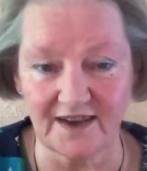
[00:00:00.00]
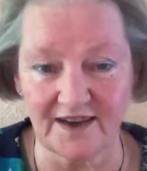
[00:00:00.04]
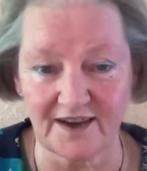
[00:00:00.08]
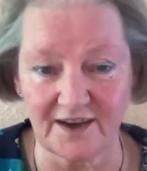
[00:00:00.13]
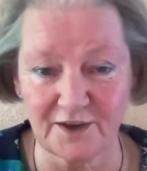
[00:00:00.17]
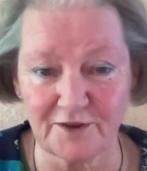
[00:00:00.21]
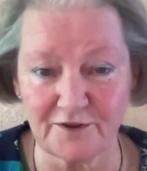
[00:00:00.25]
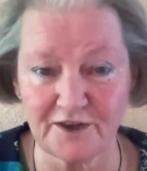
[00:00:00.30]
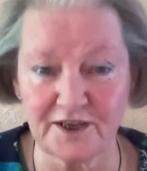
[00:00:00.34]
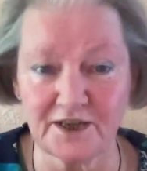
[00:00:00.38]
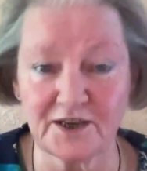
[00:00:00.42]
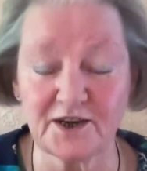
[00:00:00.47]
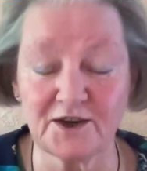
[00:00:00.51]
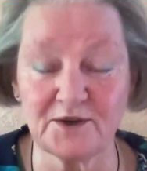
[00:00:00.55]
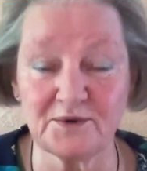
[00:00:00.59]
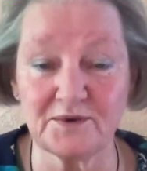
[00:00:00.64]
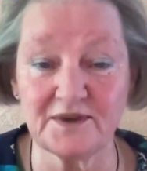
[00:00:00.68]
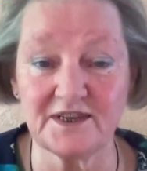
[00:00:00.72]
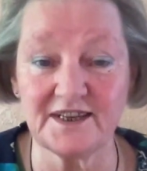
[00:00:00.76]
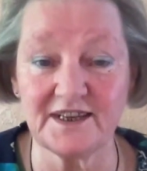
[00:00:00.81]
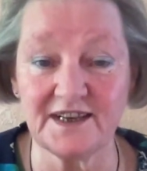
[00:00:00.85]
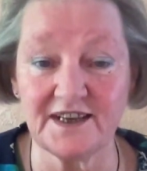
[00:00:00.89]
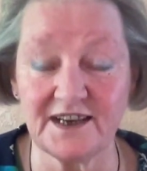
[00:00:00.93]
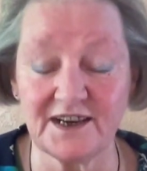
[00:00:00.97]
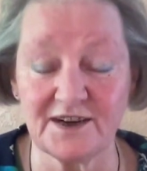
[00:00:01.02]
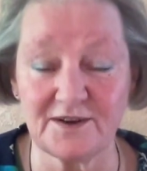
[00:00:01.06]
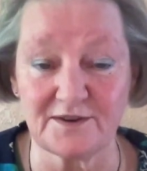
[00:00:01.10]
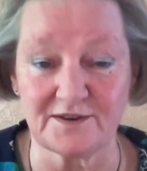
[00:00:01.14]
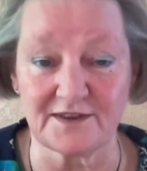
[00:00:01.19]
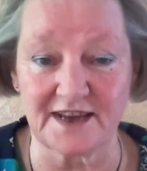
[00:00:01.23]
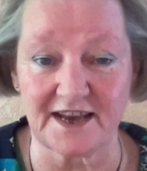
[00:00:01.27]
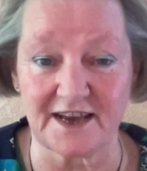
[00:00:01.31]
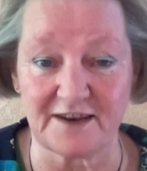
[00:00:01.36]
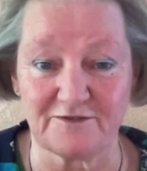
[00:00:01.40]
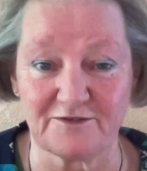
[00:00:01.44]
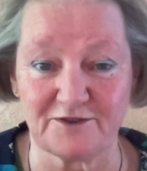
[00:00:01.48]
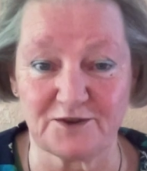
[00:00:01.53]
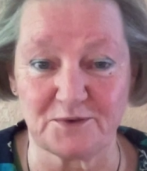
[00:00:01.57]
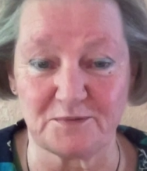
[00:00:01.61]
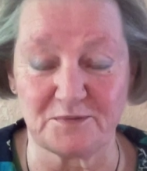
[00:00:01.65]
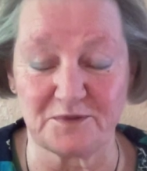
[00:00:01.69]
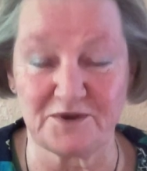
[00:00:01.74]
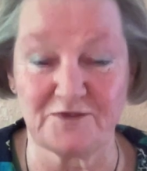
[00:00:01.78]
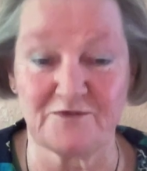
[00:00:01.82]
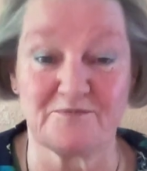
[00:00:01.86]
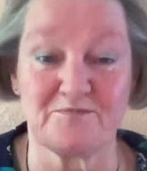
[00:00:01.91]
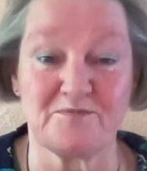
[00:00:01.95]
I think only egos have to
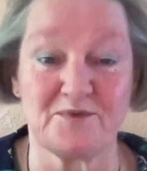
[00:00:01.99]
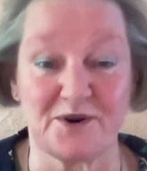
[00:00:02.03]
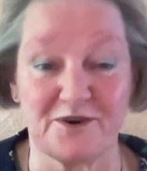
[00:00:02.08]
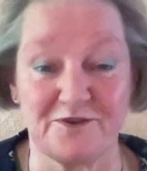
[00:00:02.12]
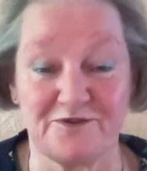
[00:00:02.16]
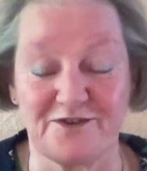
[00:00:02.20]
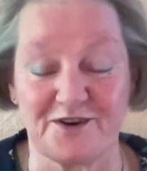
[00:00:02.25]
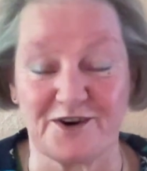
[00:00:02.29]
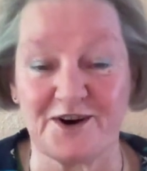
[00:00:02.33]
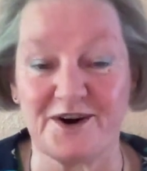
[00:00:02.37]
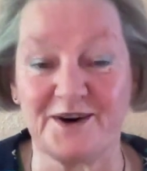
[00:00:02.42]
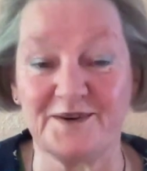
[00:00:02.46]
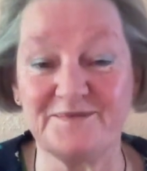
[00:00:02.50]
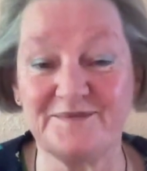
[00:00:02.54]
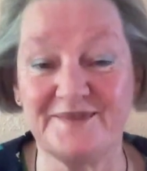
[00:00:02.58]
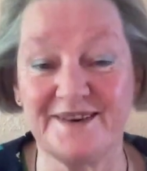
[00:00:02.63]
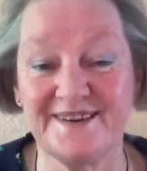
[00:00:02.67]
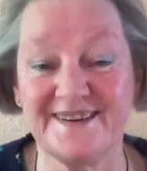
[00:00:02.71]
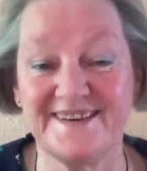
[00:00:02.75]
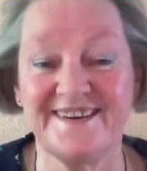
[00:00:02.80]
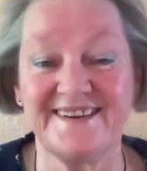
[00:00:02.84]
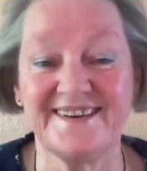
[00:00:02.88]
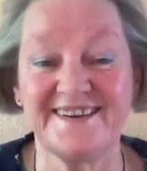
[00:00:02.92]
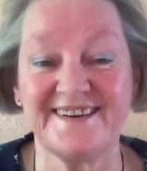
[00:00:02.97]
perform.